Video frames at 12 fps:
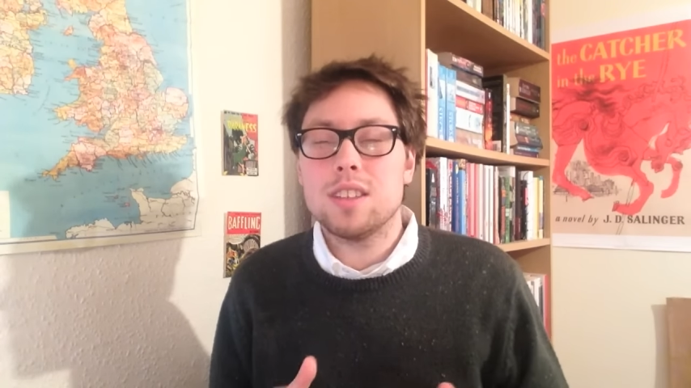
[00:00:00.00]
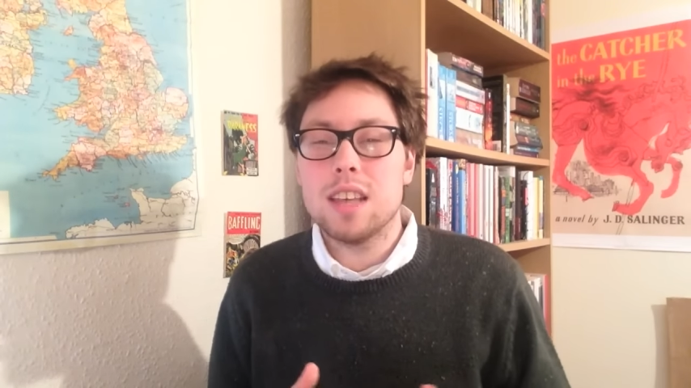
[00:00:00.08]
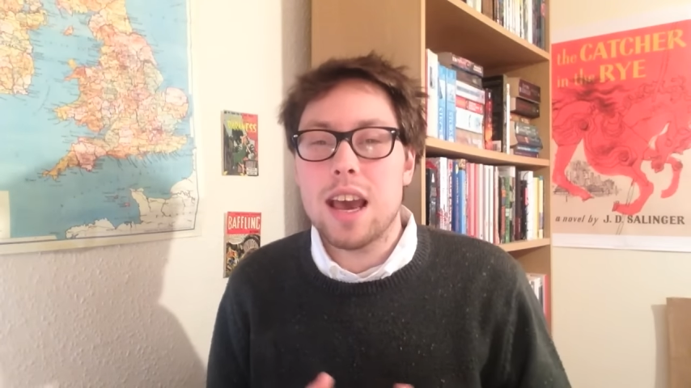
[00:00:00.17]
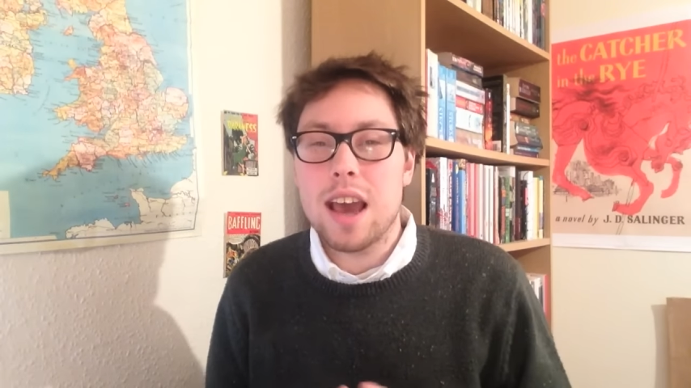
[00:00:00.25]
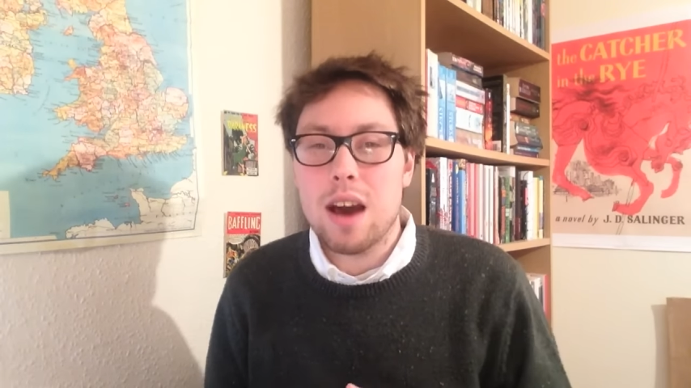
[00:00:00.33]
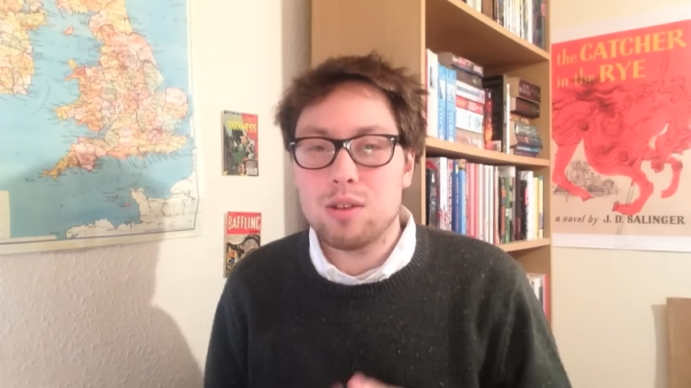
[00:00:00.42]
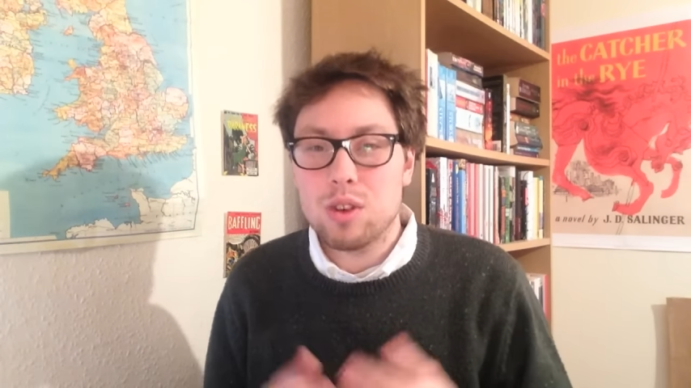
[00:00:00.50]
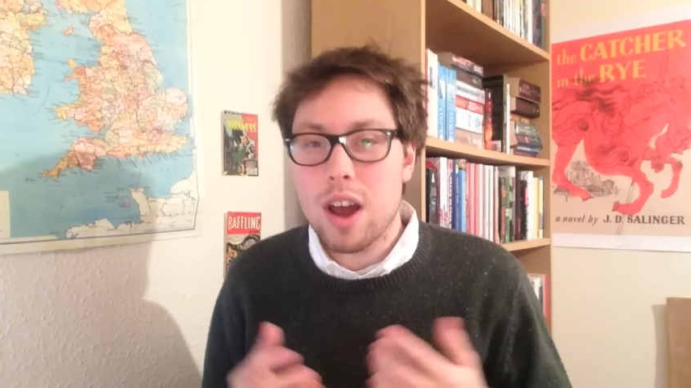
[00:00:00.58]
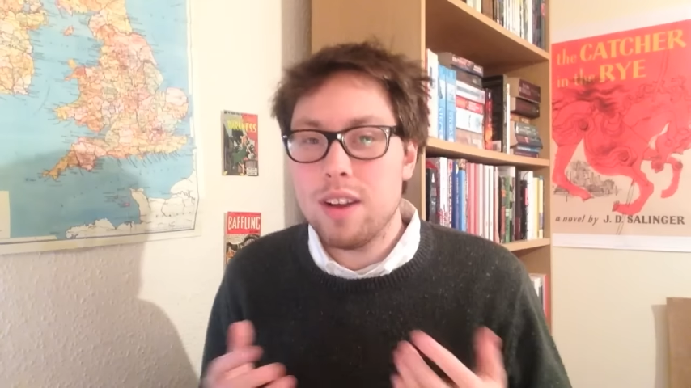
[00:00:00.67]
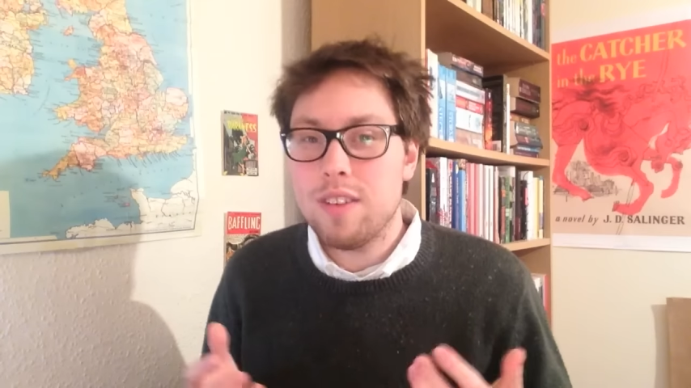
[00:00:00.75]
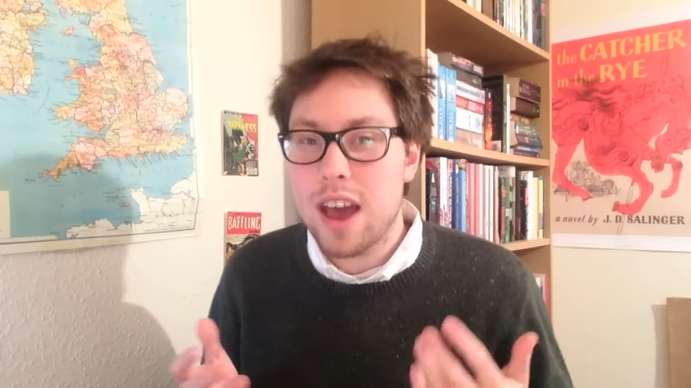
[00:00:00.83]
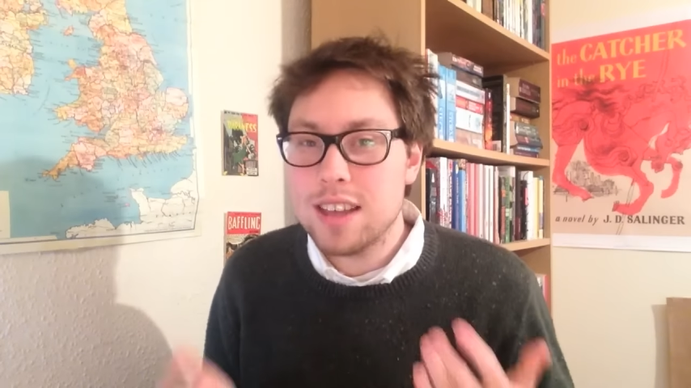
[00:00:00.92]
say I was
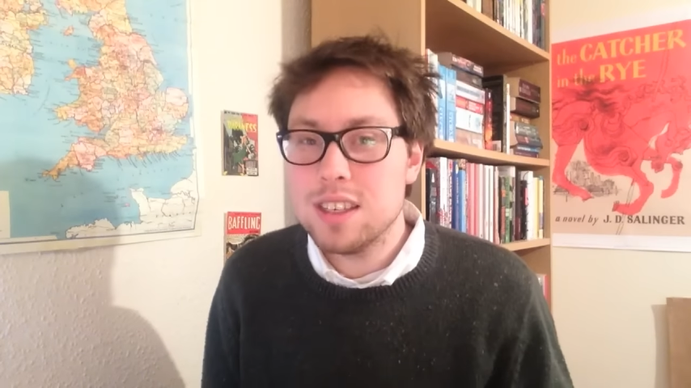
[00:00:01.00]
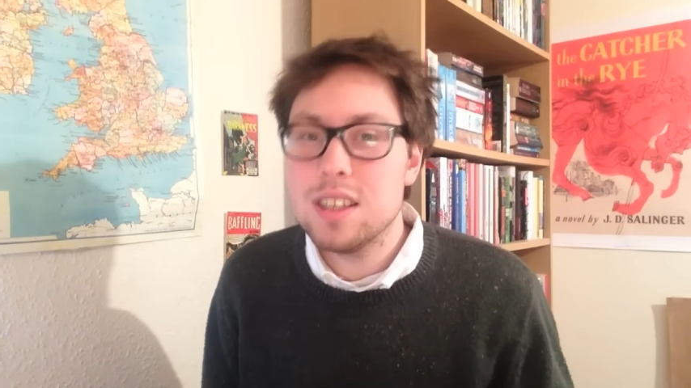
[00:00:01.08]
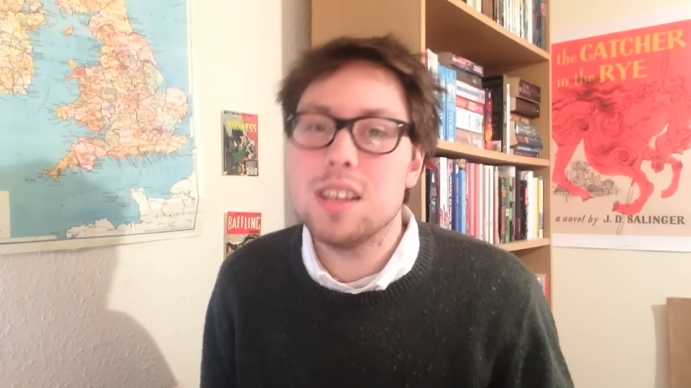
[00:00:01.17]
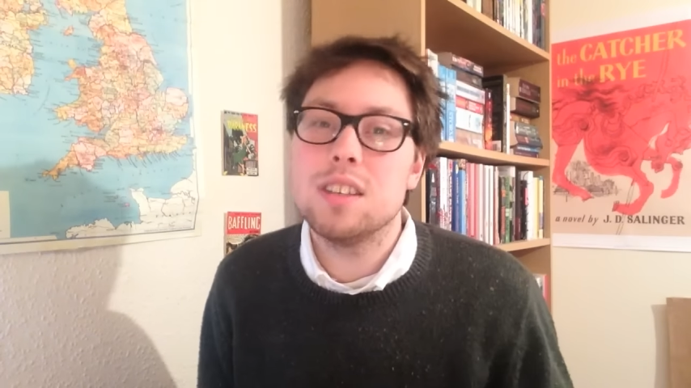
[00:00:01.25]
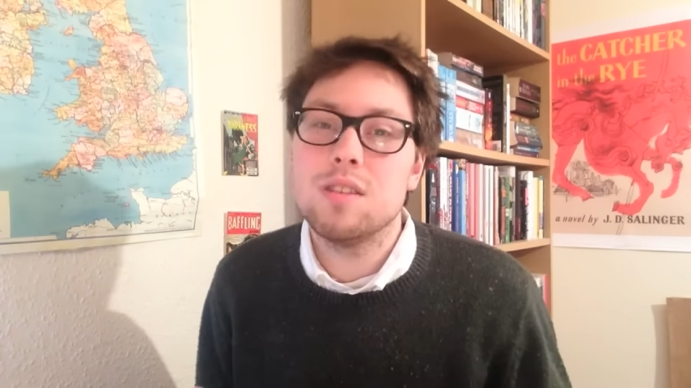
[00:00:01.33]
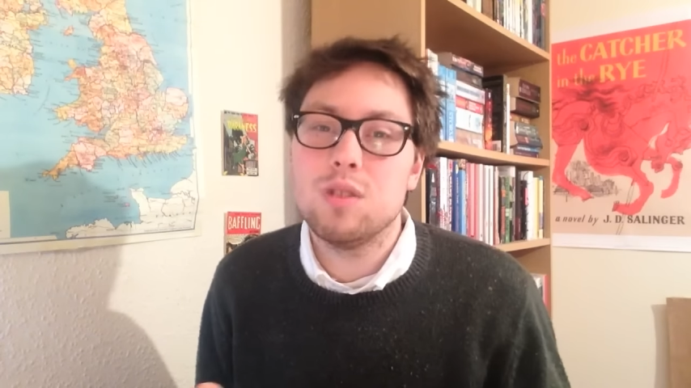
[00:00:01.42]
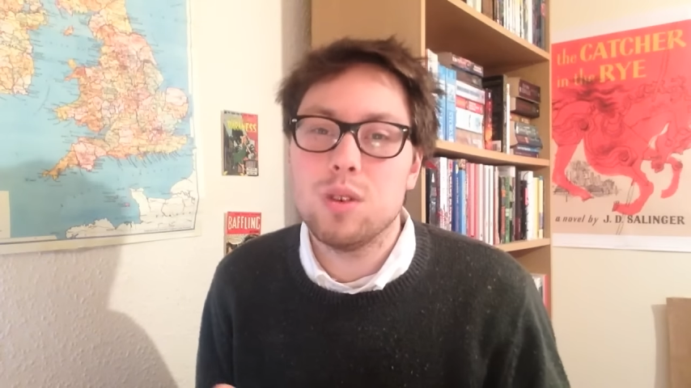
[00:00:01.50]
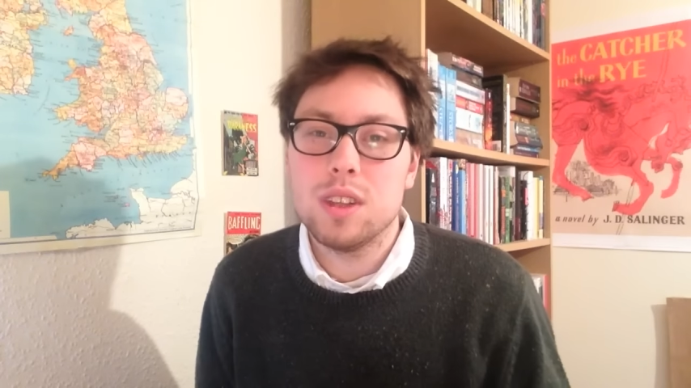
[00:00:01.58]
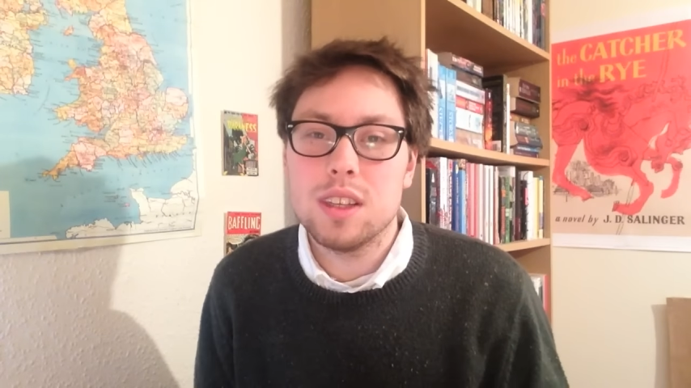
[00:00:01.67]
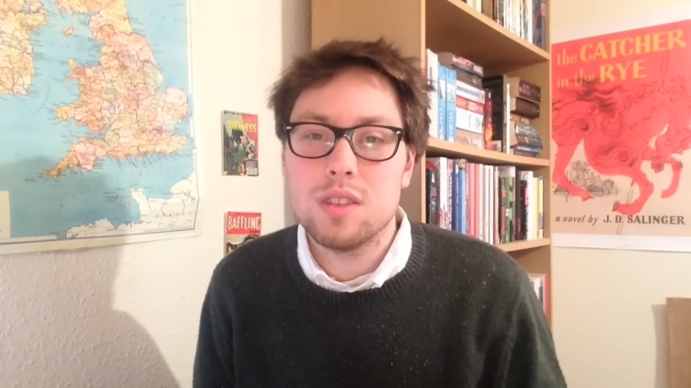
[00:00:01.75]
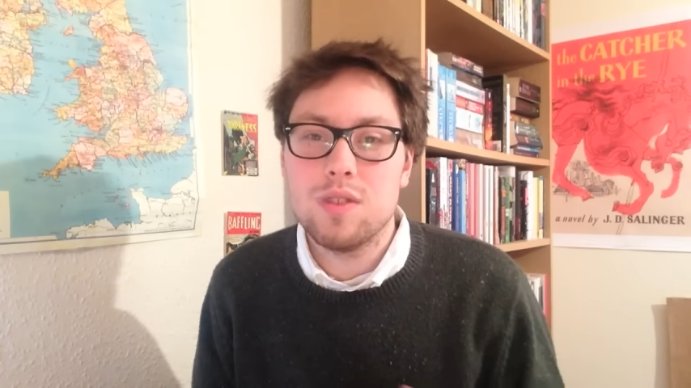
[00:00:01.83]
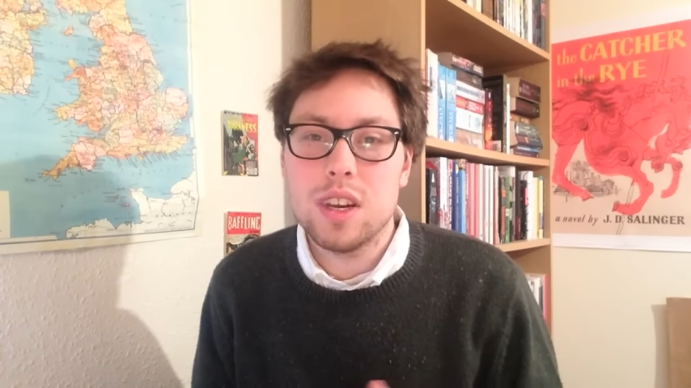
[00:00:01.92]
kind of hesitant of
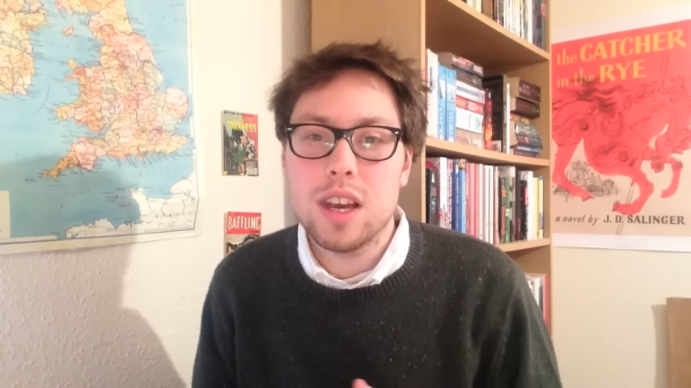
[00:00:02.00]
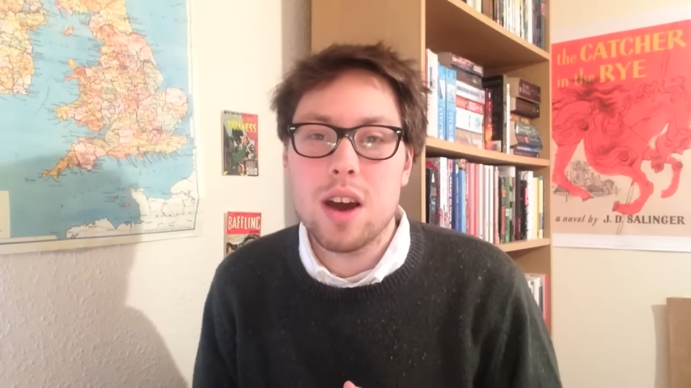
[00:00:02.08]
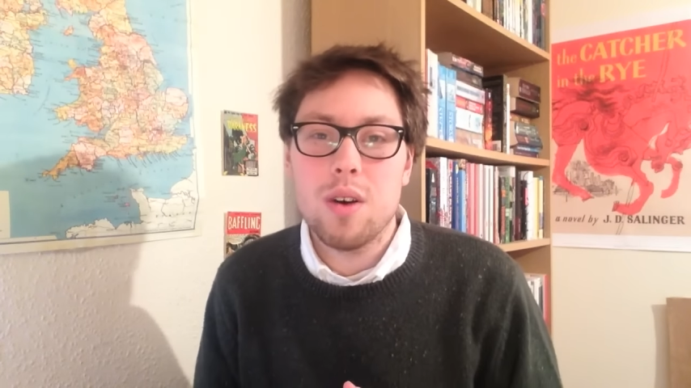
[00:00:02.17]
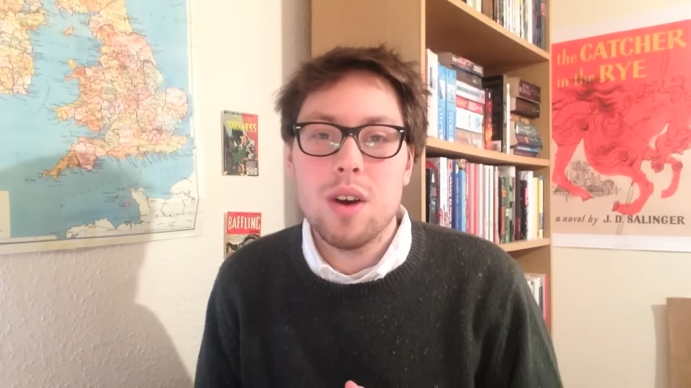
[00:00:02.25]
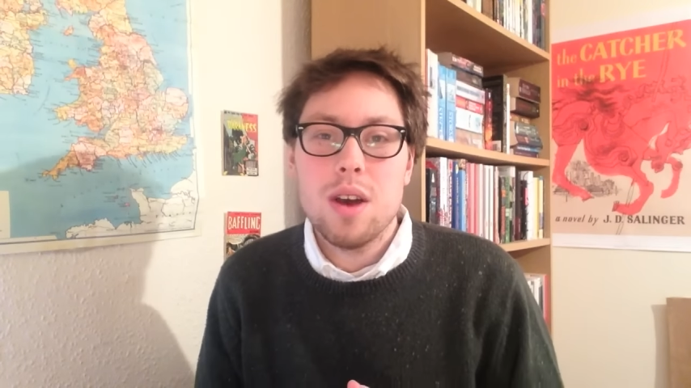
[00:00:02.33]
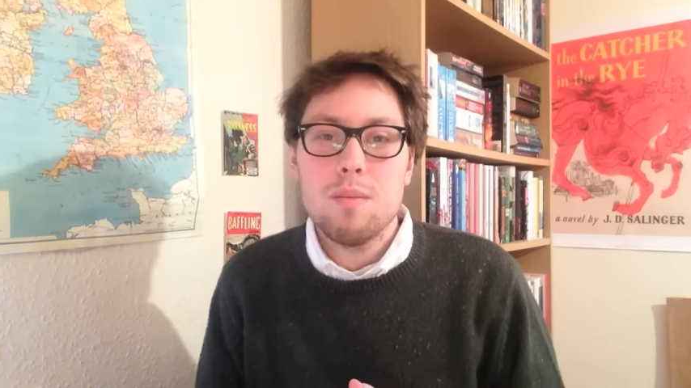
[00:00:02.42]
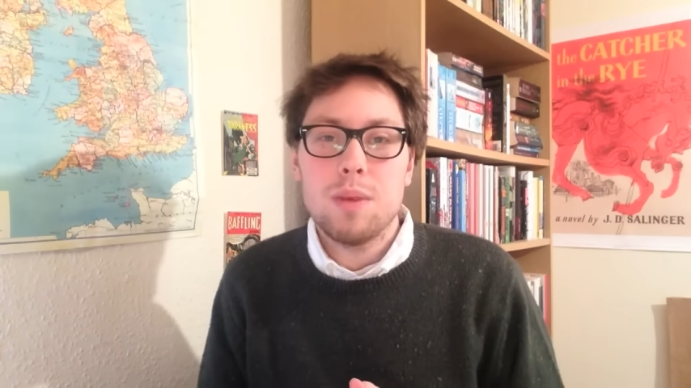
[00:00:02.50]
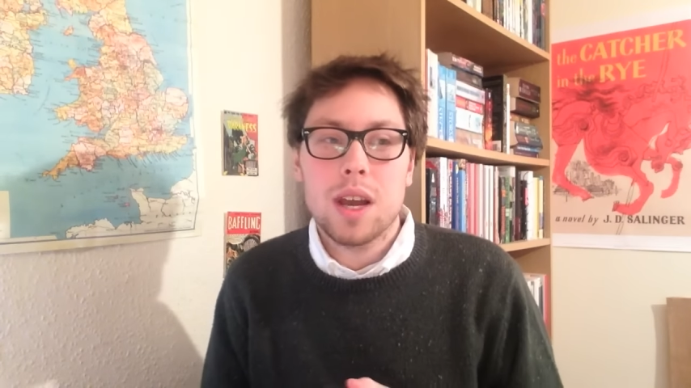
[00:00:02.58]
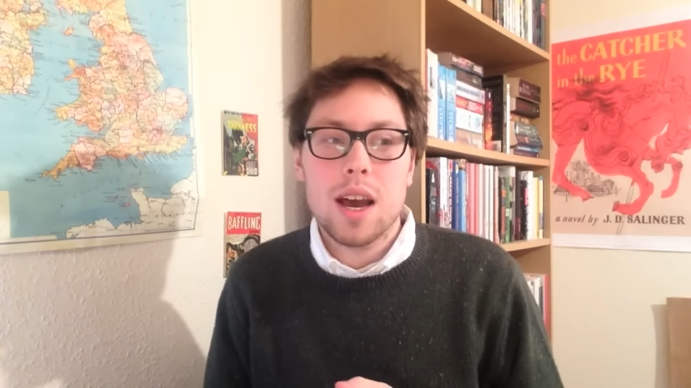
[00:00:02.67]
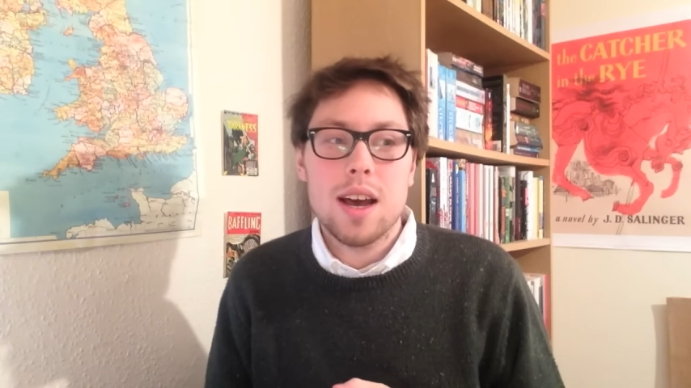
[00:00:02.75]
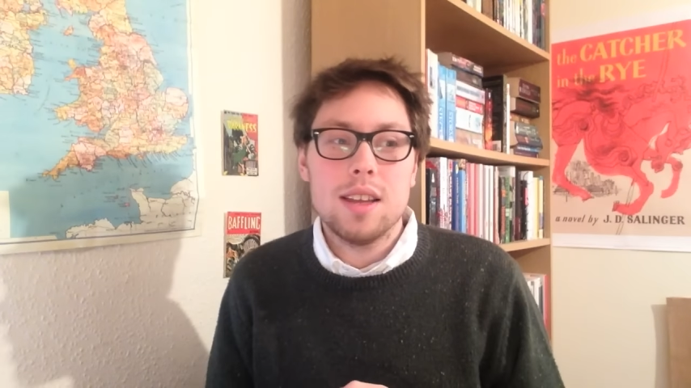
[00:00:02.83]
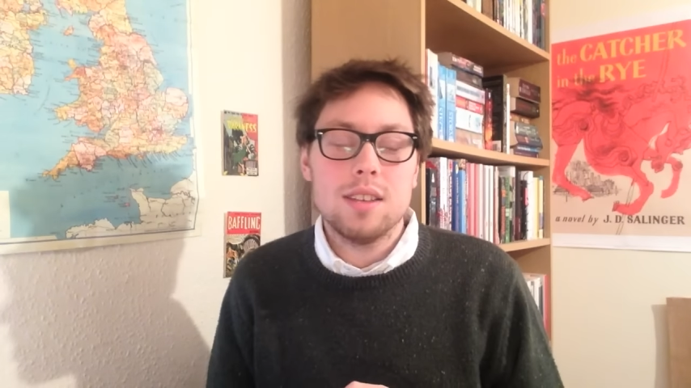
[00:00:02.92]
doing this video
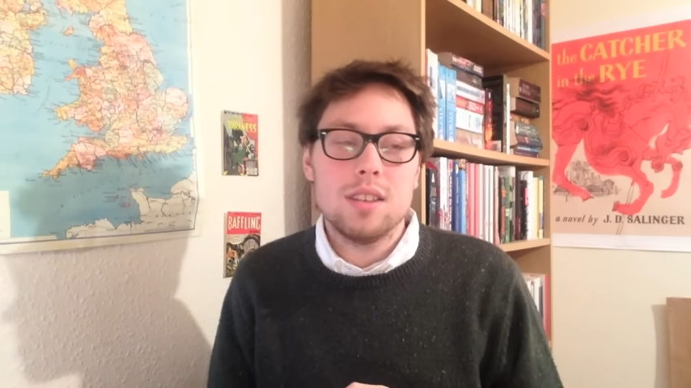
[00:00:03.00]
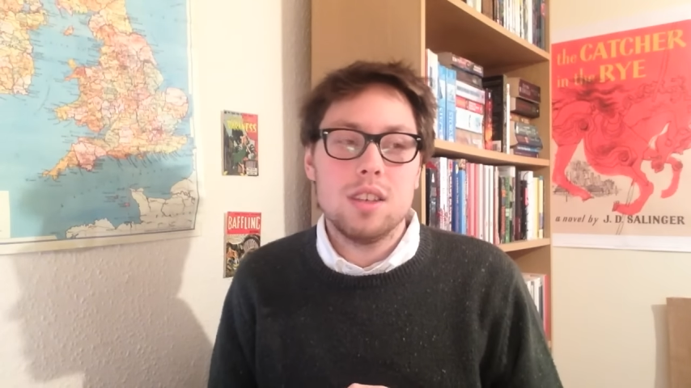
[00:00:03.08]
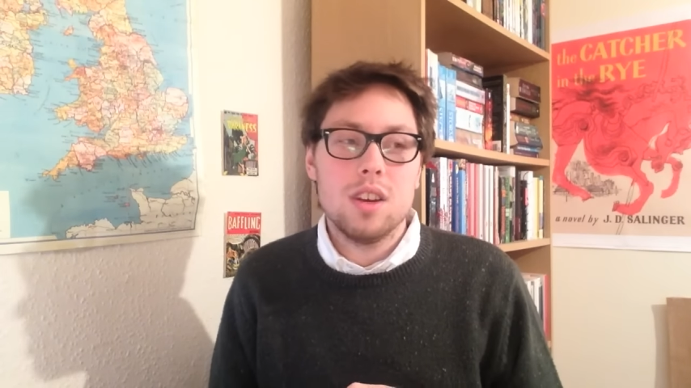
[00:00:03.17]
because,